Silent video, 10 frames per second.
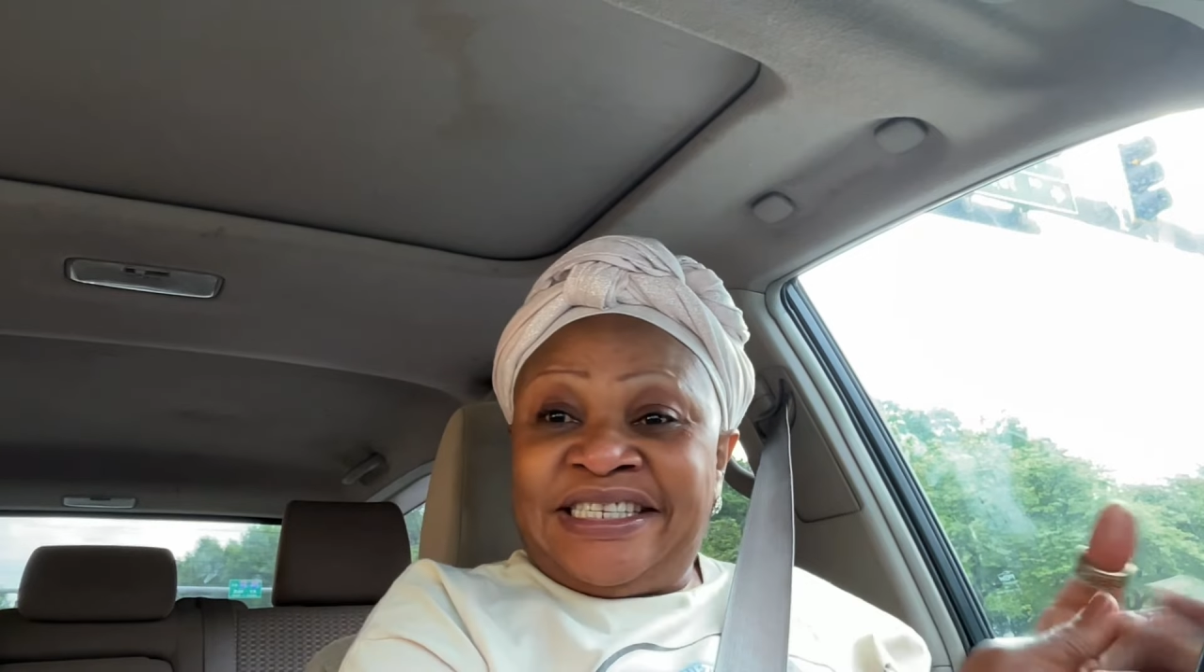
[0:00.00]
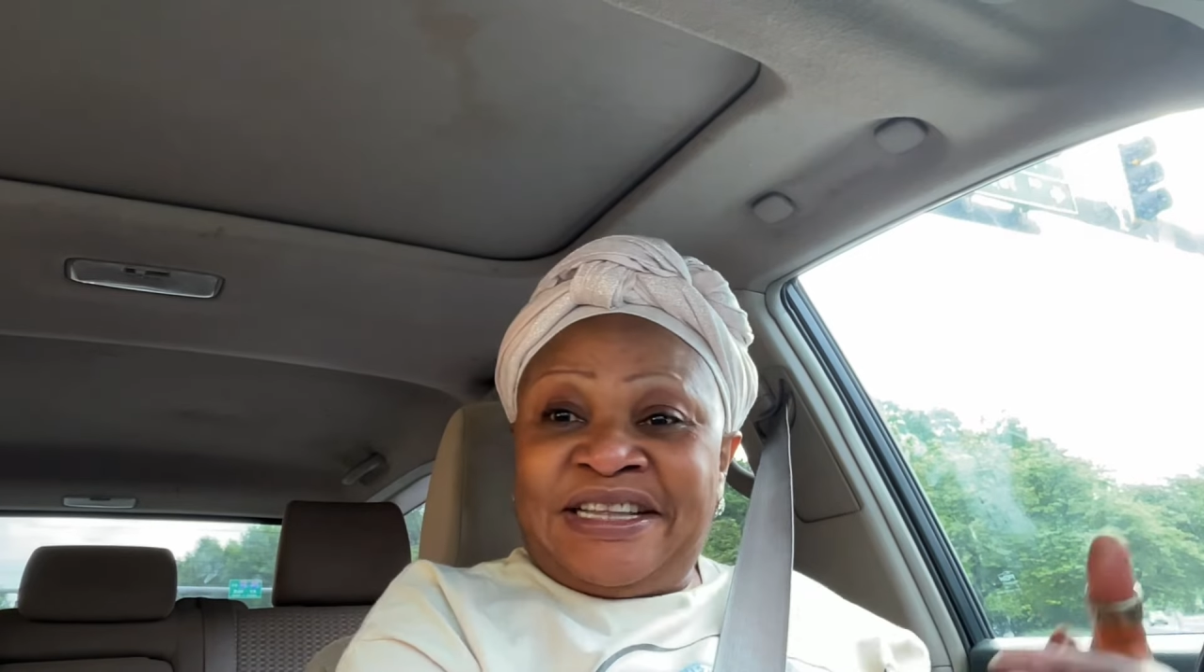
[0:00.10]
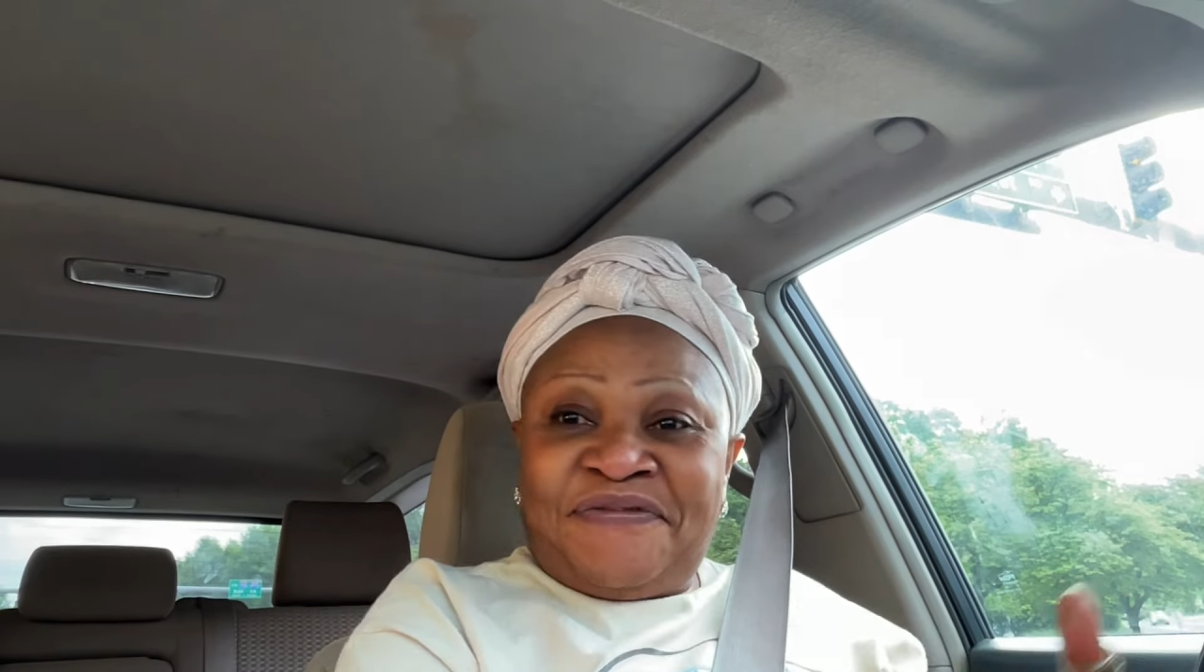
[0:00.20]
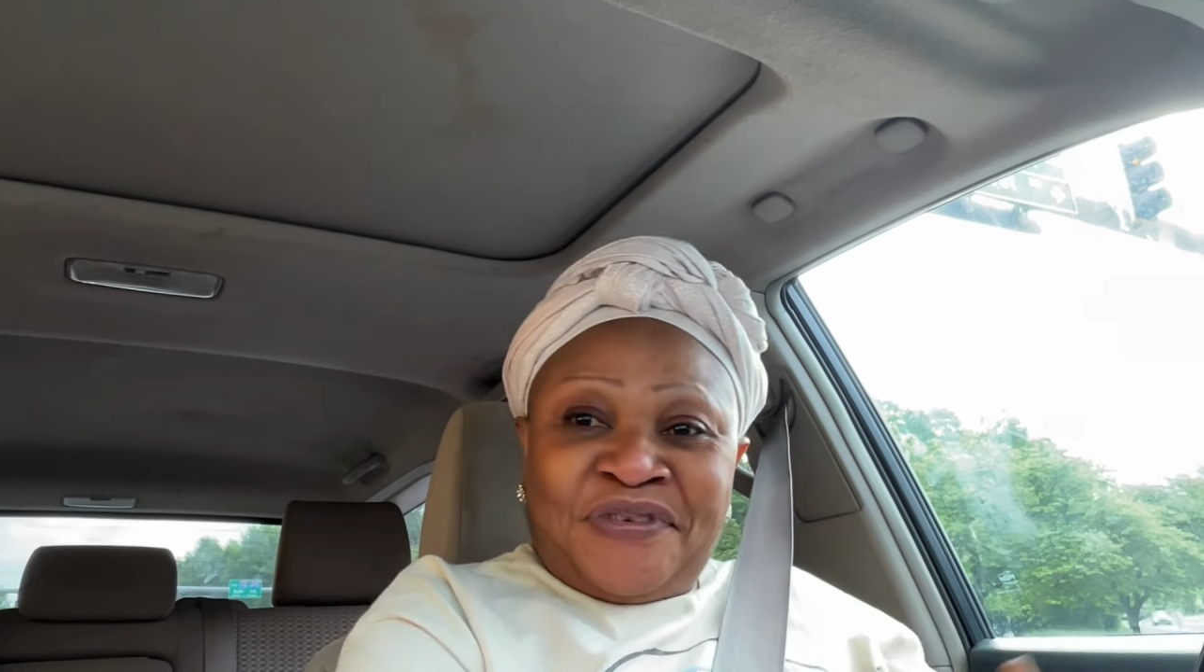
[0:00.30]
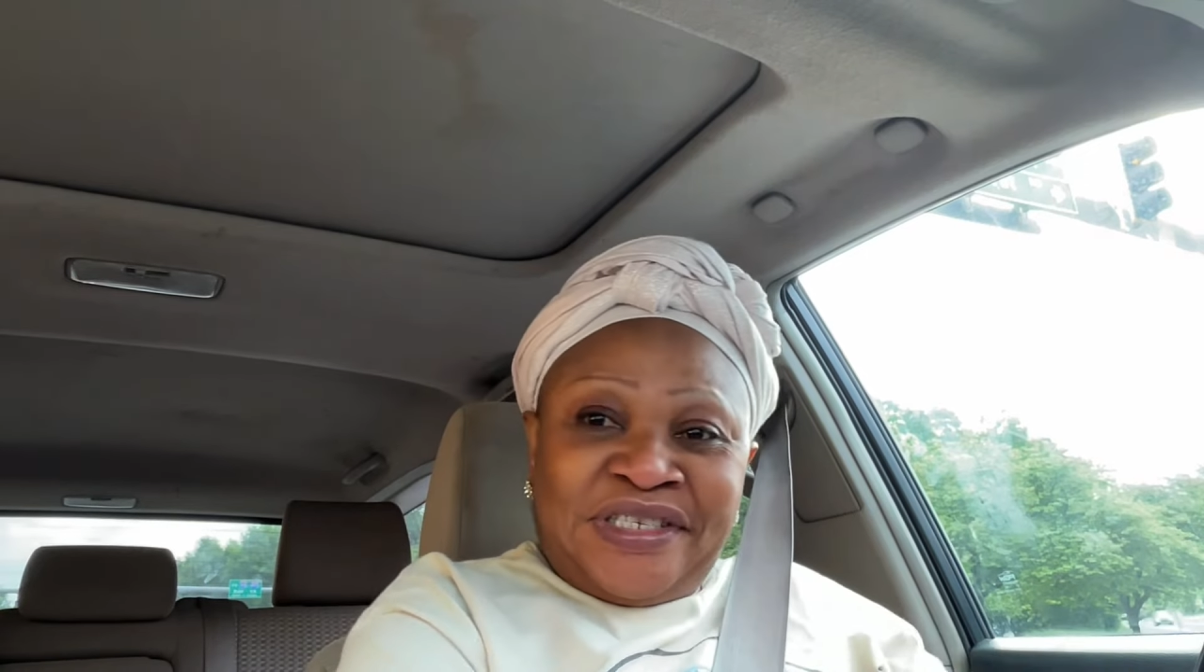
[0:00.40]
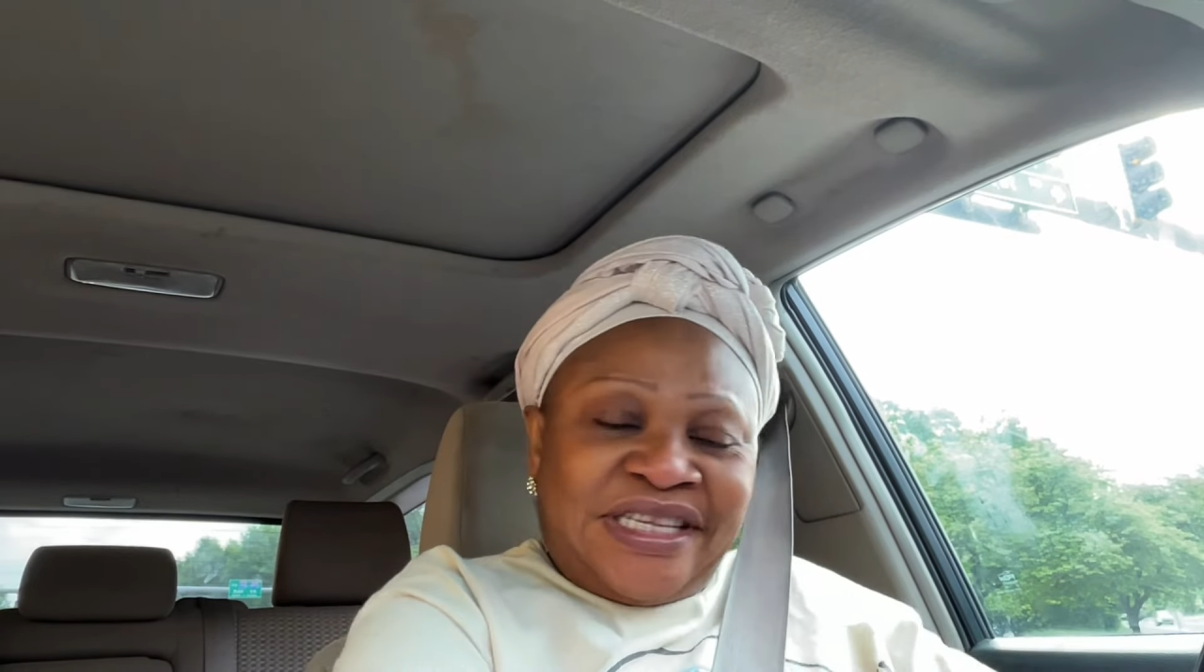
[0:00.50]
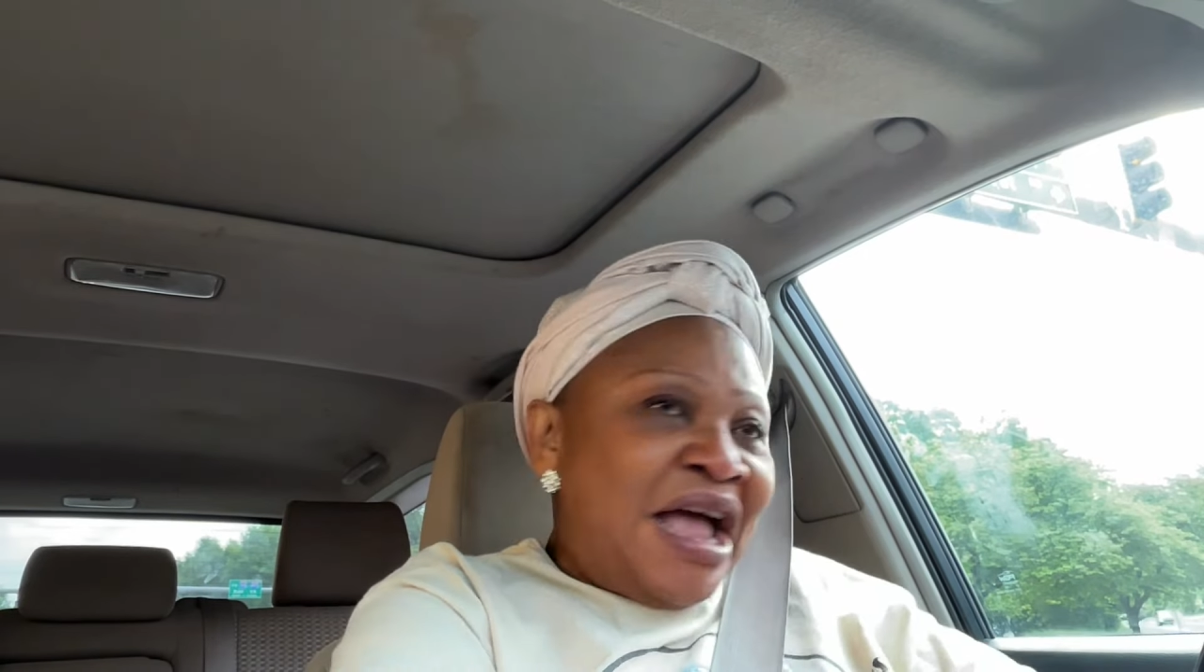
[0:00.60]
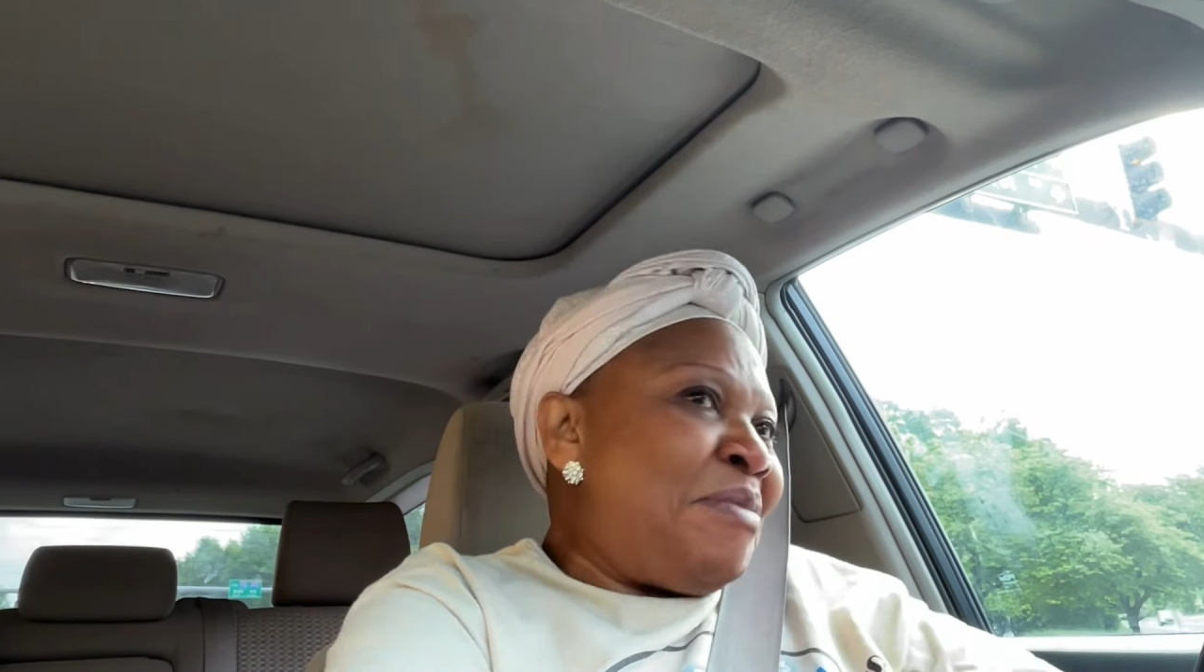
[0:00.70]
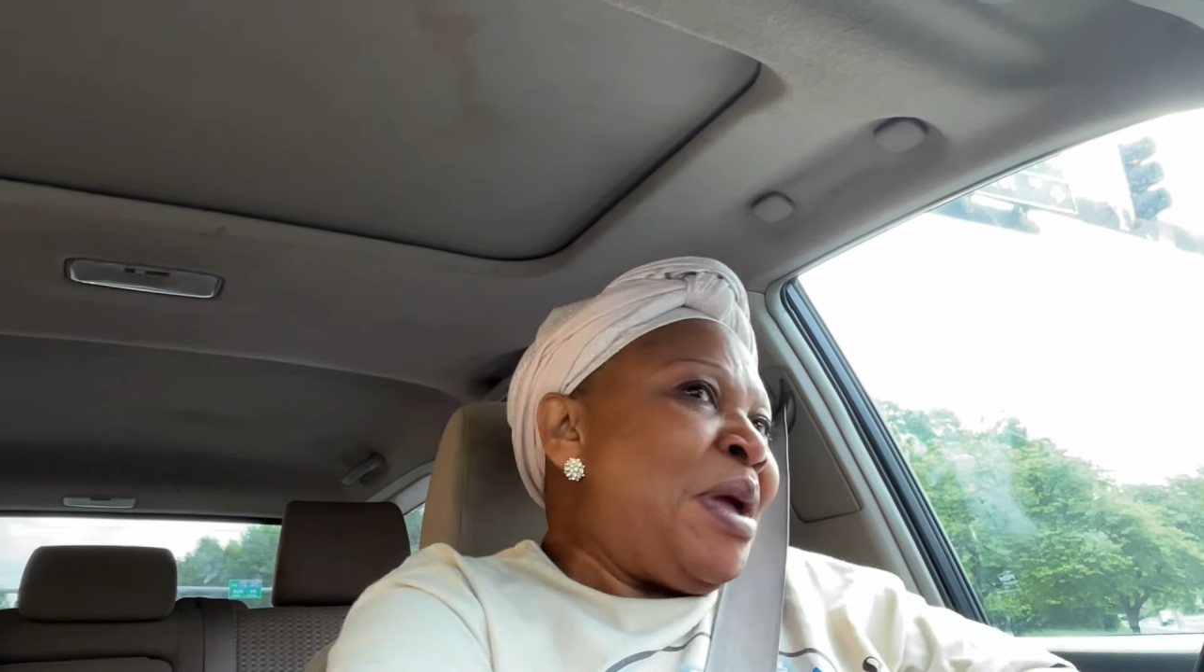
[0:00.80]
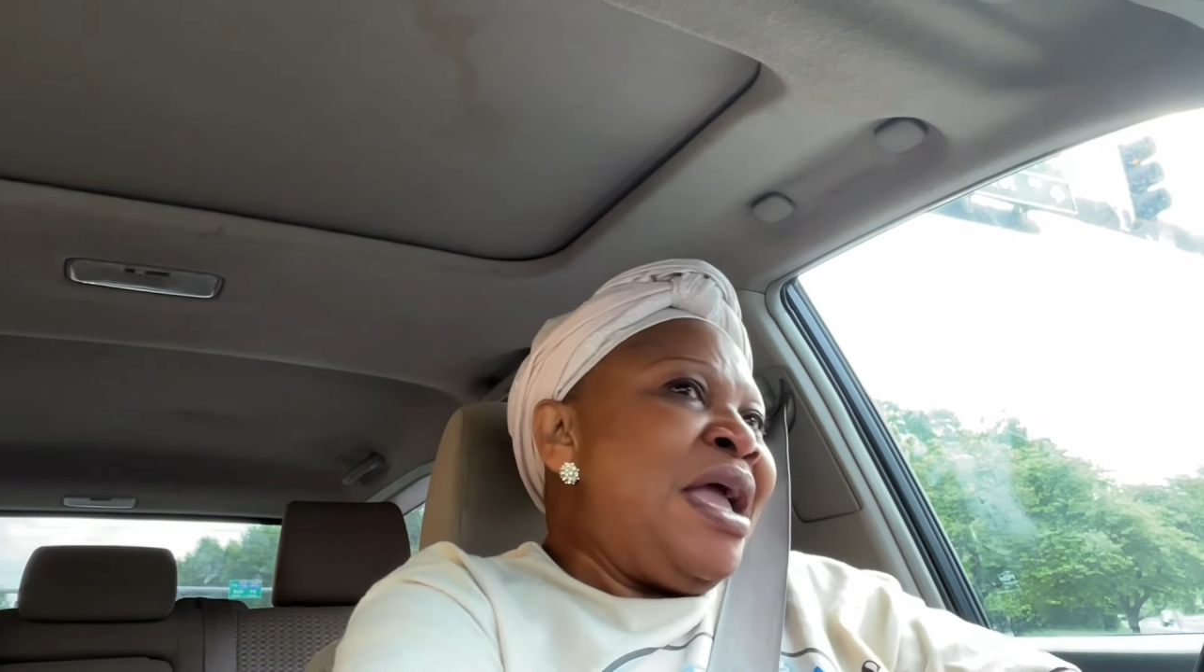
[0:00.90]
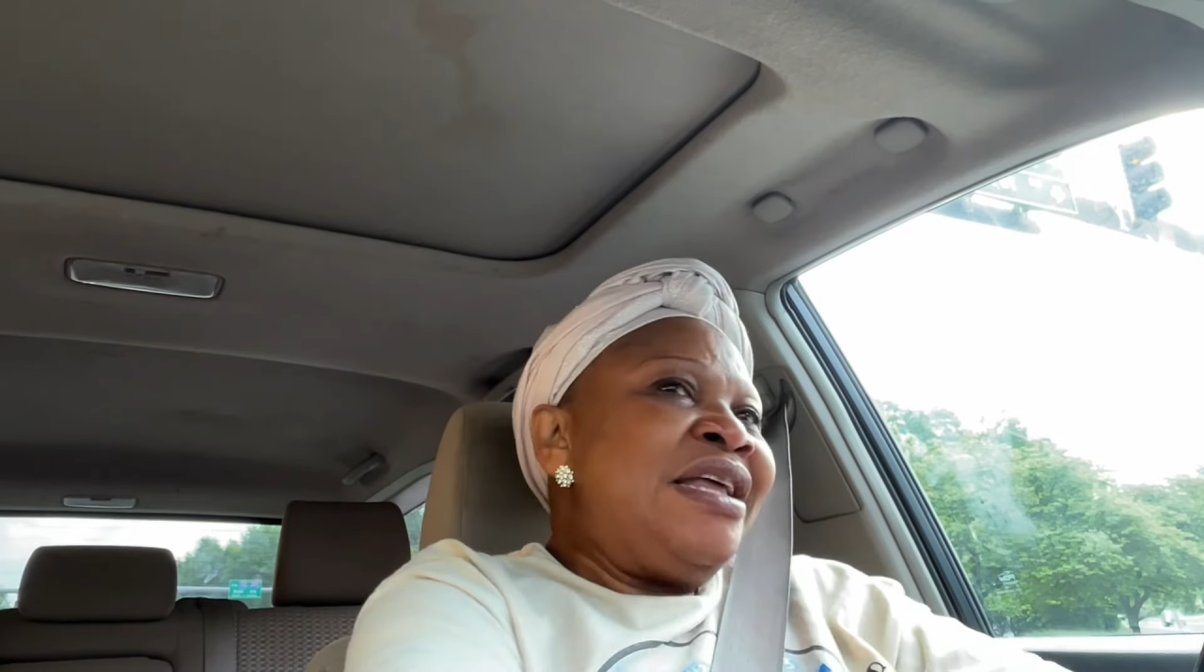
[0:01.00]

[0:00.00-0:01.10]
the first time